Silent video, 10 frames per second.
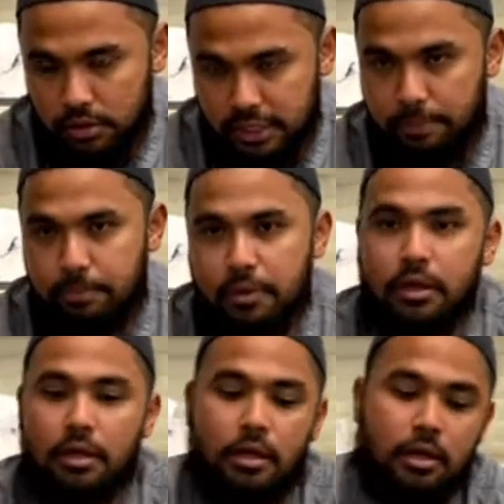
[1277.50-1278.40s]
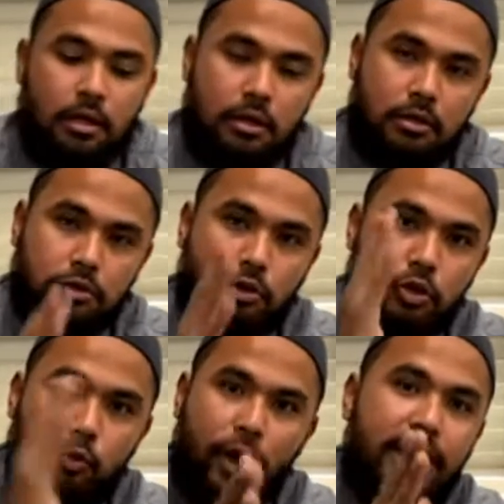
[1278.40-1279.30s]
keep. So
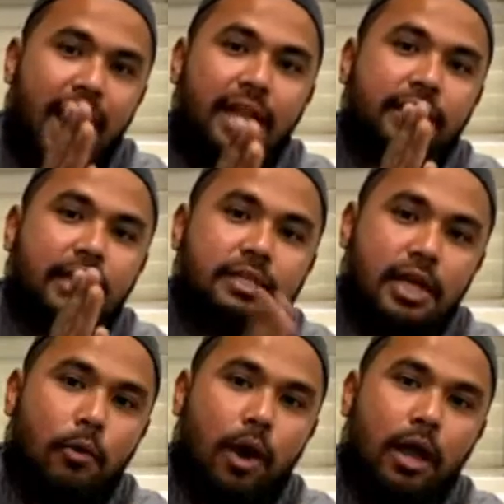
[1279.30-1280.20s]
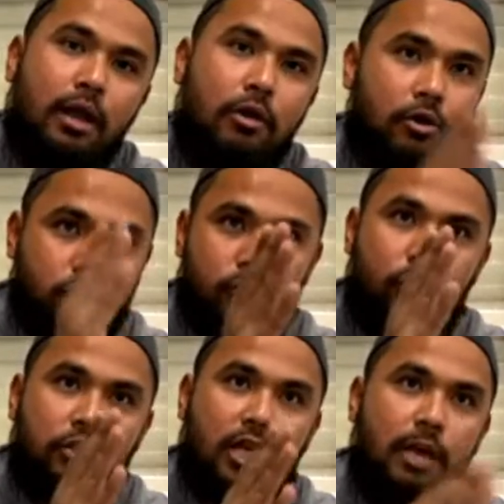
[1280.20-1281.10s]
you wait until Zawal or
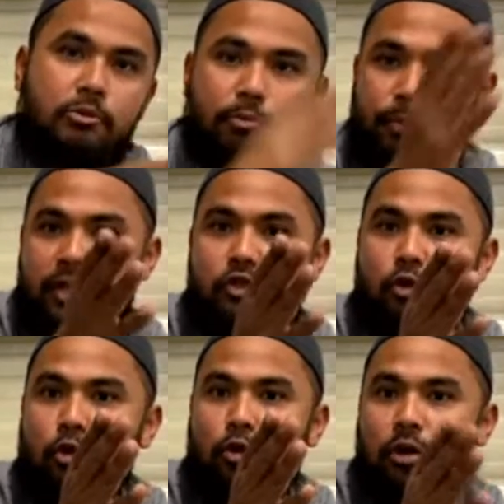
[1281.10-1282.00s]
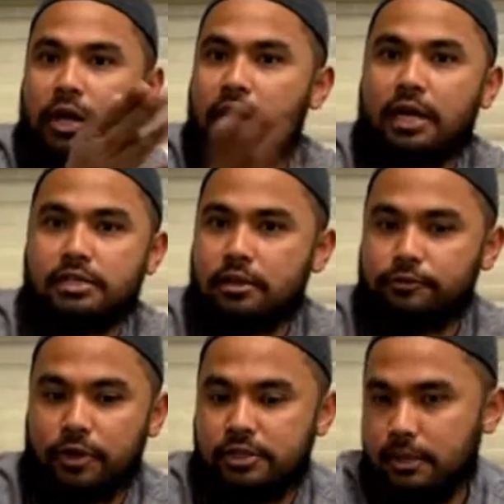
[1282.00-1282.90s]
Zuhur time, you pray Zuhur and Asr,
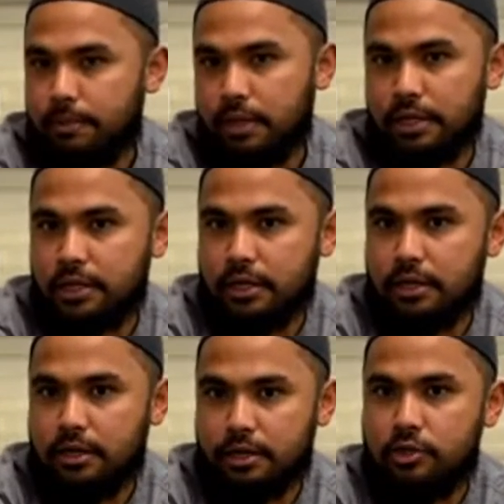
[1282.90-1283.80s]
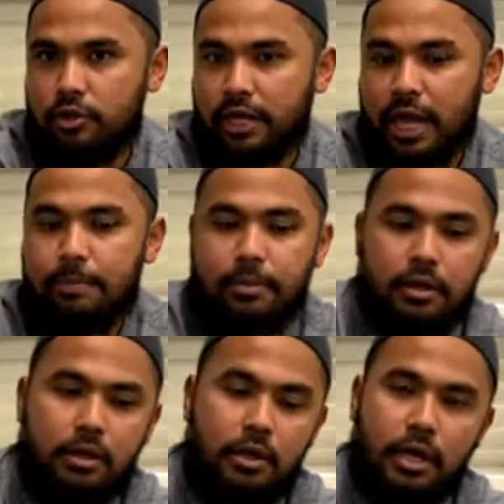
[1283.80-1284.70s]
for example, in your camp,
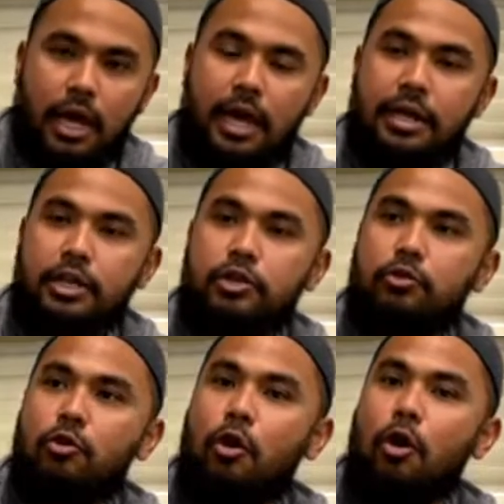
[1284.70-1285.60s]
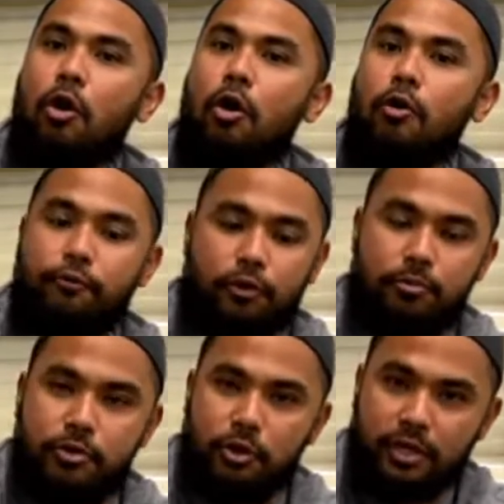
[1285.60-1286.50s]
and then you go from
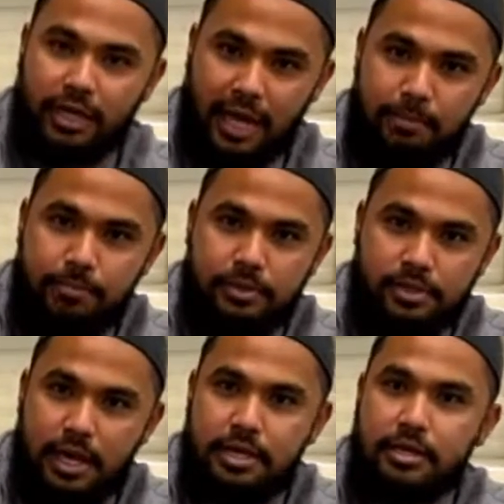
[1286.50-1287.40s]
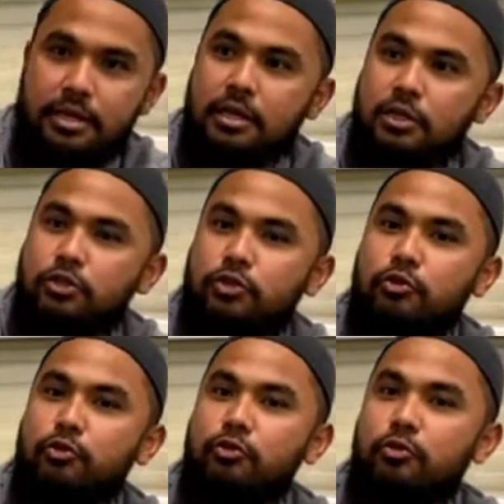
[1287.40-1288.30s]
your campsite
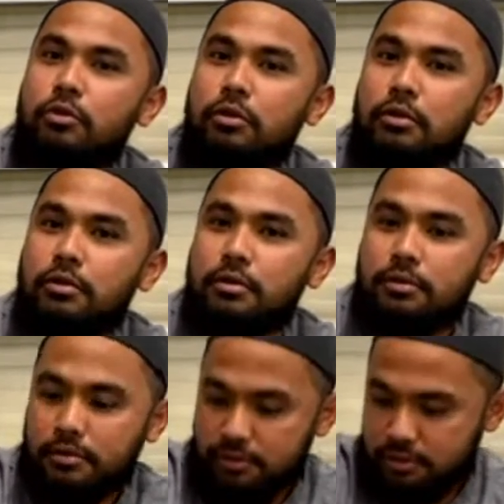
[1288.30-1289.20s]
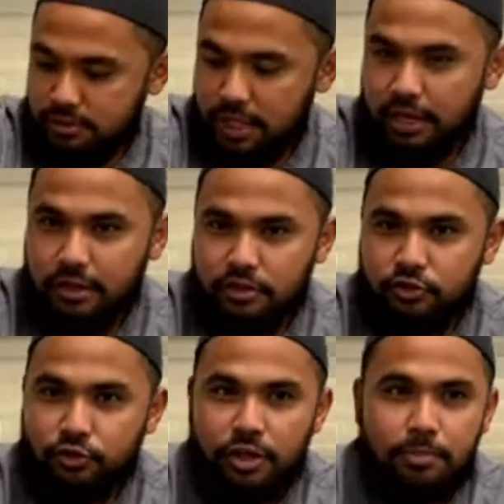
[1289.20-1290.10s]
to that
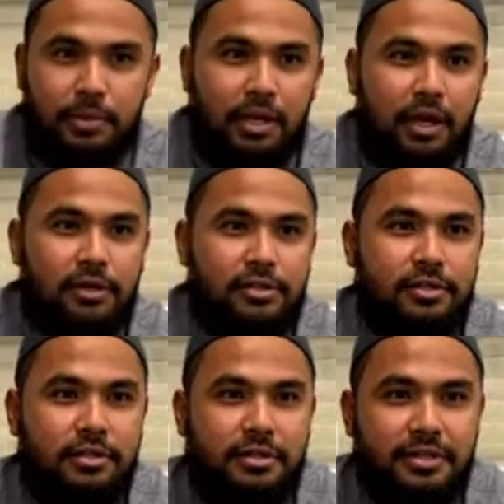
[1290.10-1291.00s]
three pillars,